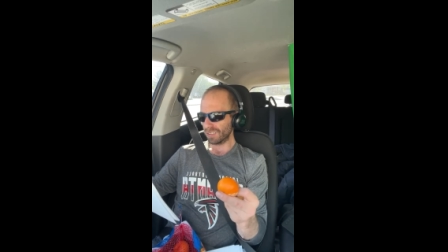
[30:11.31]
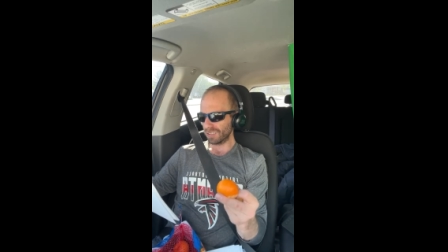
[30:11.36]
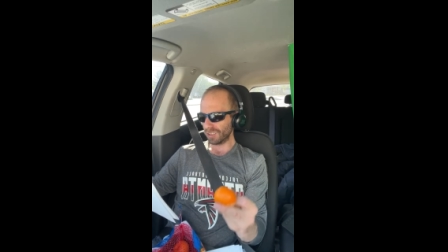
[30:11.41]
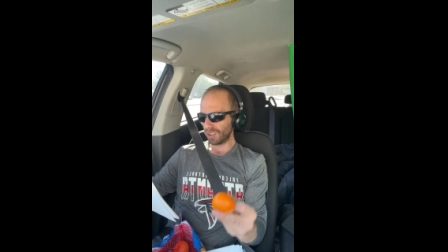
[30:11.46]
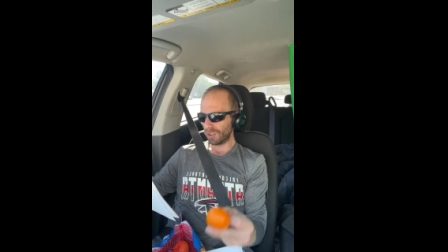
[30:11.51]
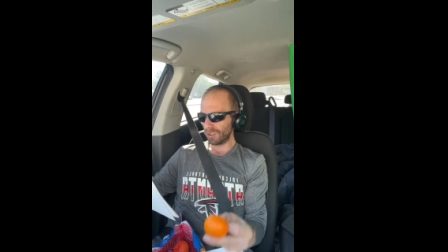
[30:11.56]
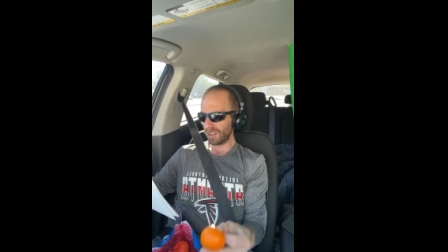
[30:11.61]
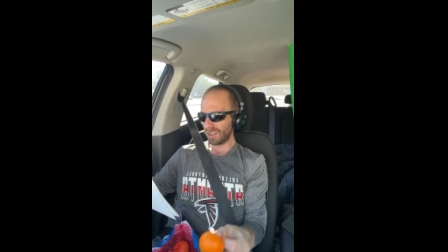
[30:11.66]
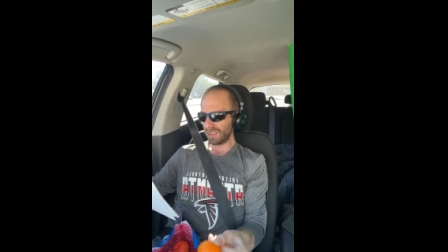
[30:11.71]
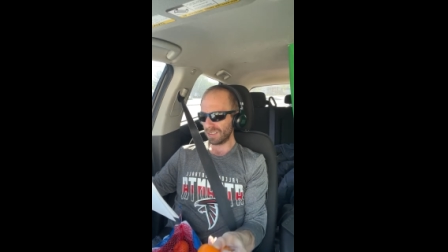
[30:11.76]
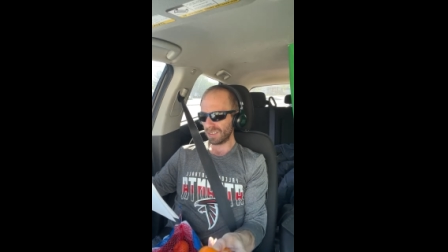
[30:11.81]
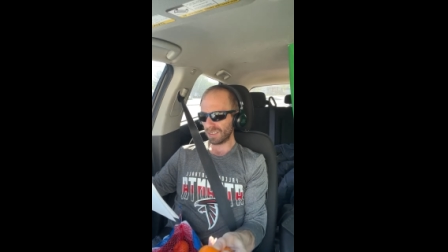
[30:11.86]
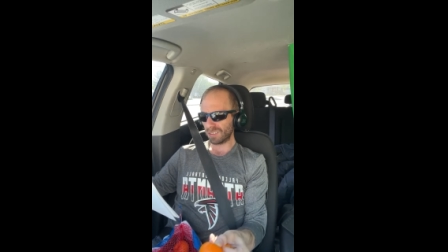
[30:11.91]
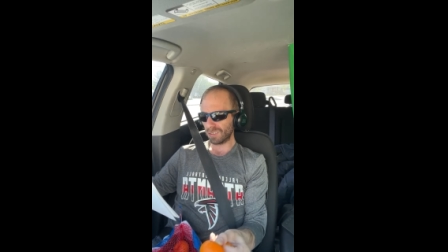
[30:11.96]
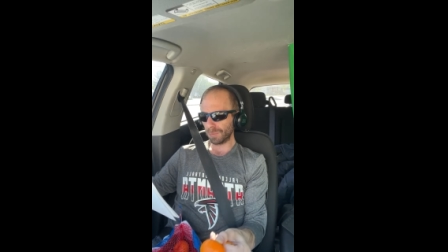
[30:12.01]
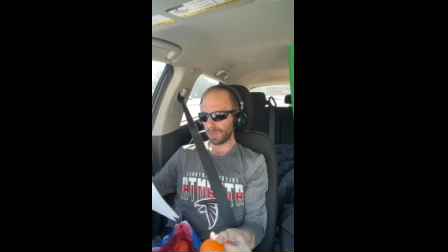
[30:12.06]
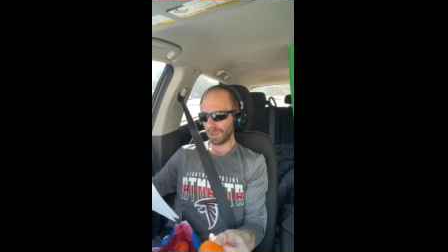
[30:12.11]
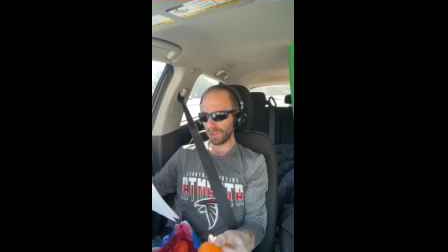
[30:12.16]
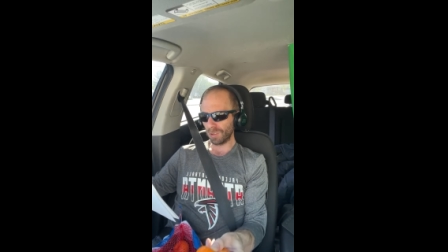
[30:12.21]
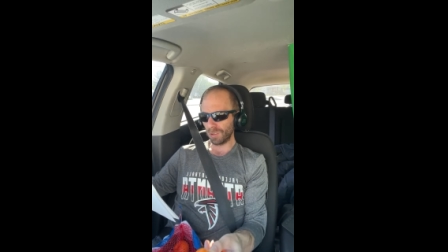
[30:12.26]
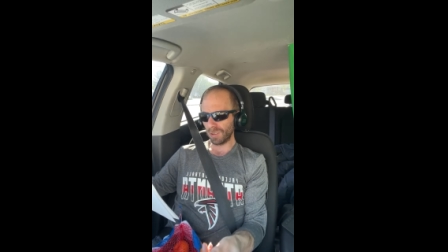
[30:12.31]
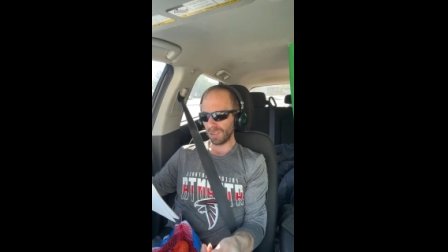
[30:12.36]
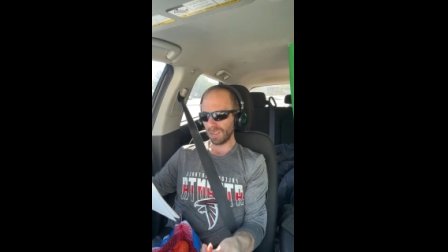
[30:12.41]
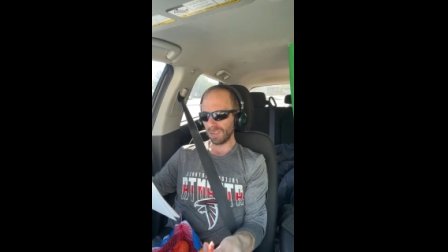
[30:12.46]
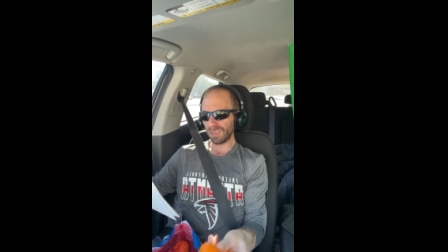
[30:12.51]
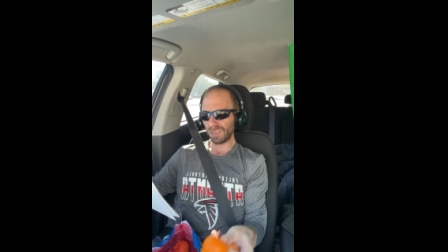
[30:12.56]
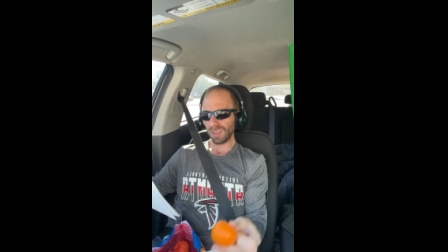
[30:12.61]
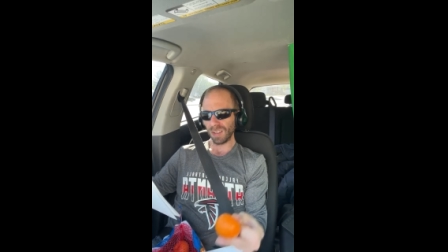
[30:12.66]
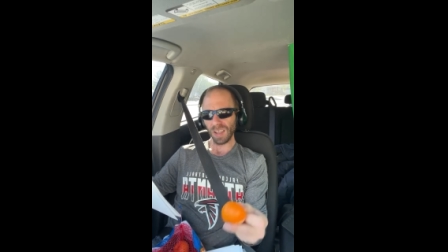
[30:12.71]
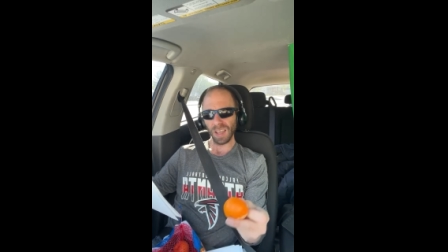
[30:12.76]
learning
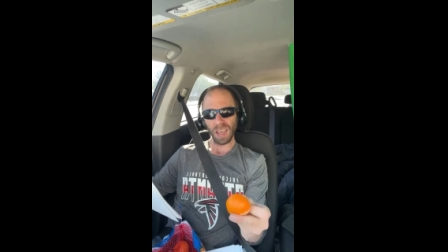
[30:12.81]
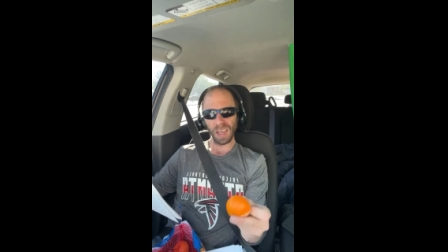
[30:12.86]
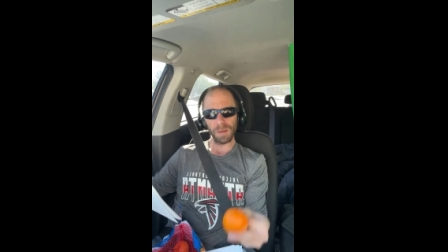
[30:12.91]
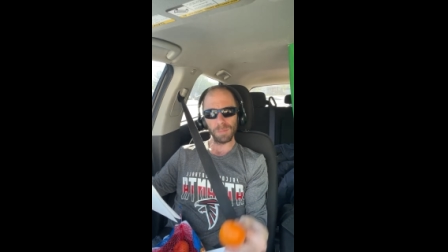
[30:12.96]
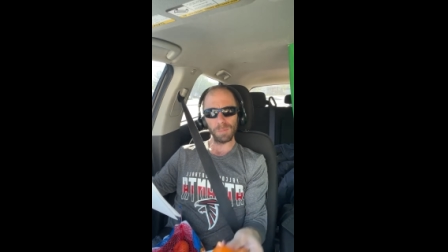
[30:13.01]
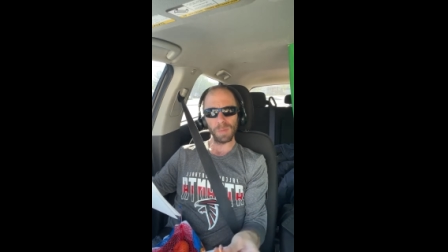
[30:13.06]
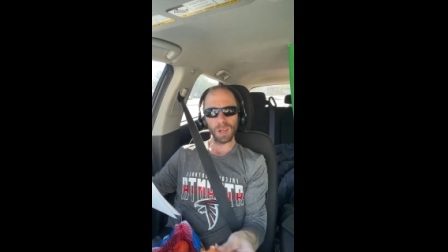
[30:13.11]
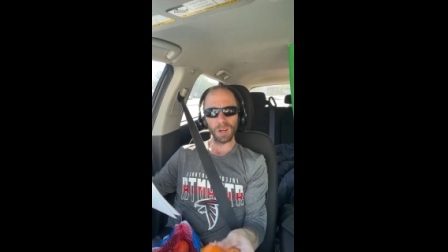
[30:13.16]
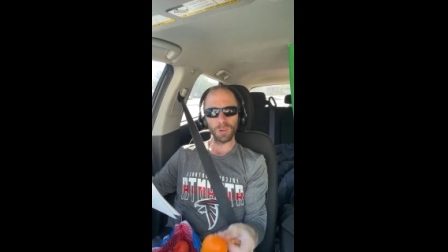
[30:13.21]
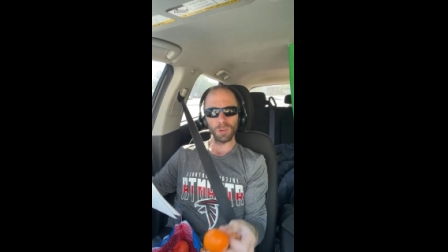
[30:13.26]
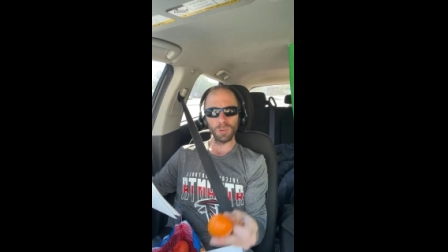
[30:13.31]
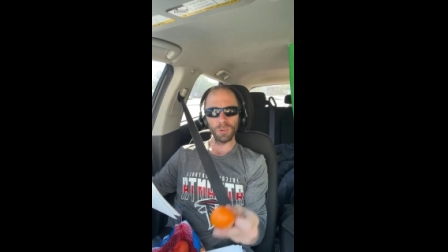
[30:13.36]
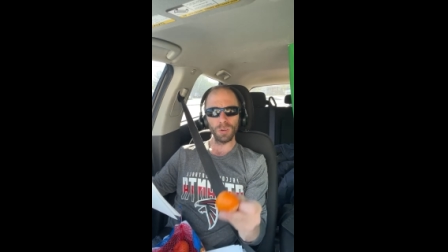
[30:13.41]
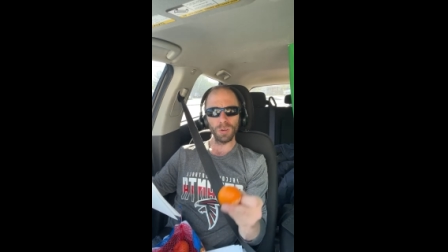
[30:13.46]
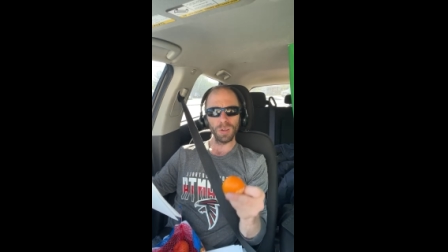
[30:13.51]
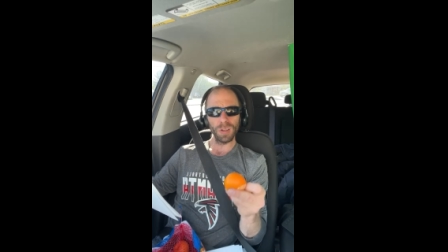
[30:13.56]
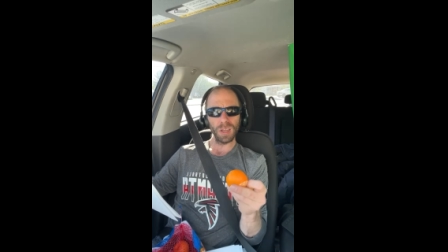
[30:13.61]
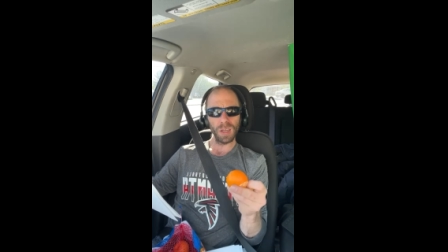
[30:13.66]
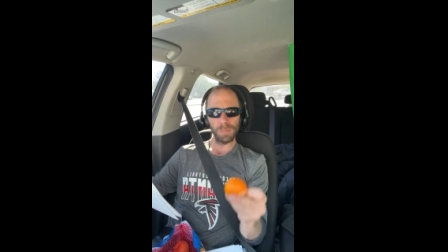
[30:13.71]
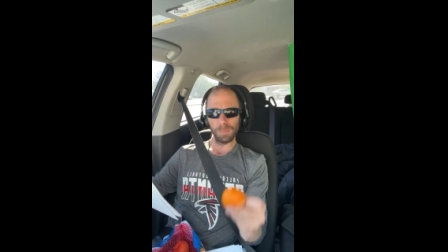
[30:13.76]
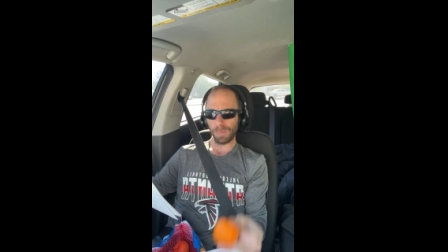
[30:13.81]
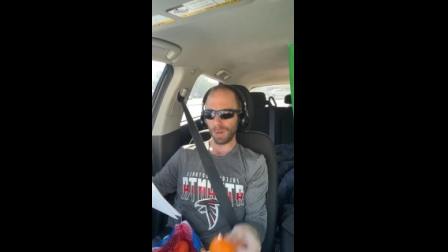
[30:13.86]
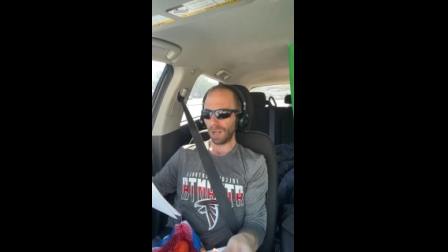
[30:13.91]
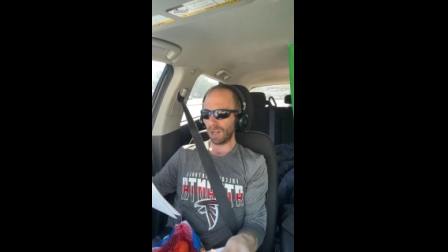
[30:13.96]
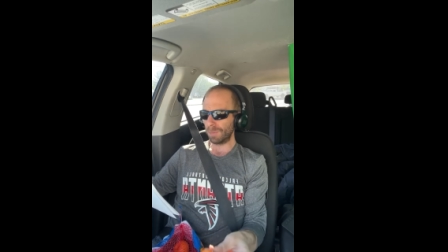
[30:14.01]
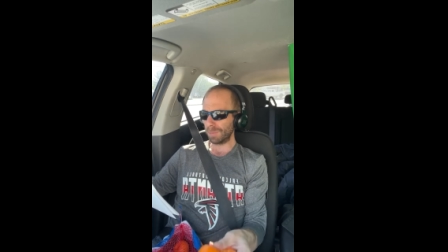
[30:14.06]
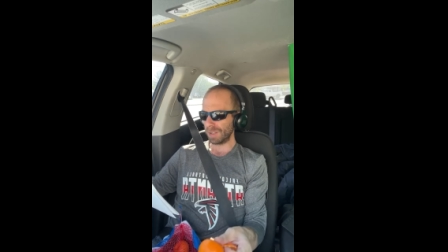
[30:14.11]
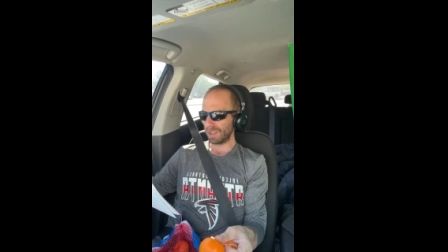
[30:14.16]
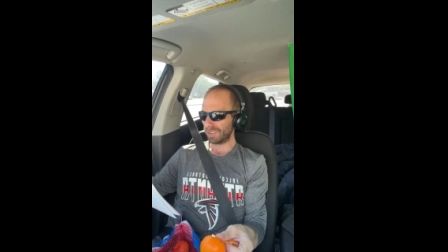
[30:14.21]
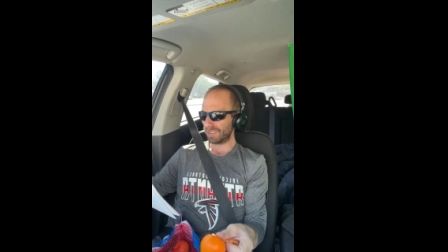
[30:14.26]
disabilities, and mental
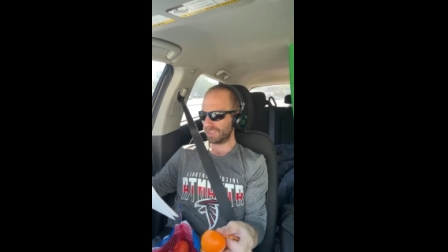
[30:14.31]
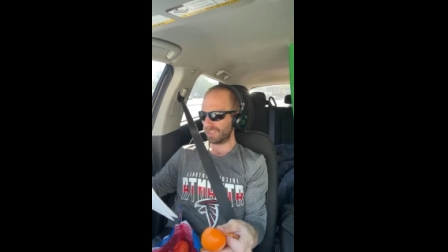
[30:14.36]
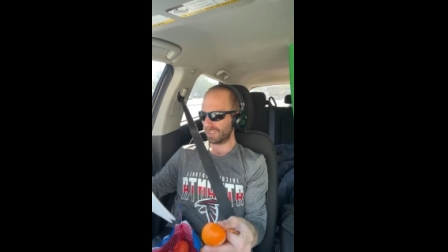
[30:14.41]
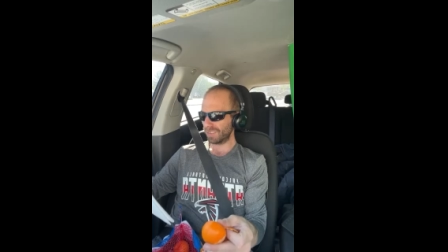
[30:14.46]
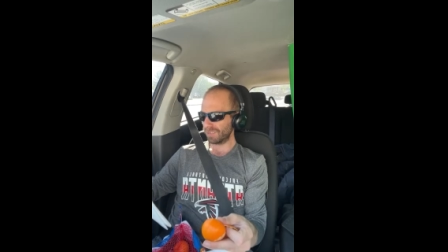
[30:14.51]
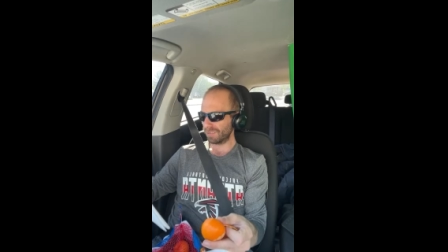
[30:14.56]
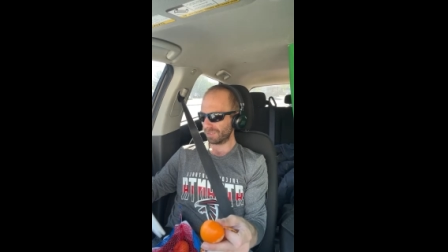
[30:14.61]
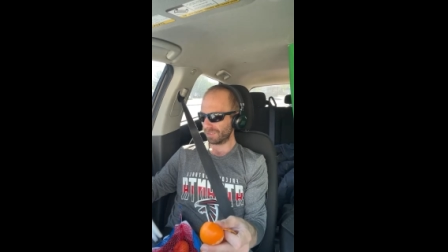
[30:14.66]
impairments.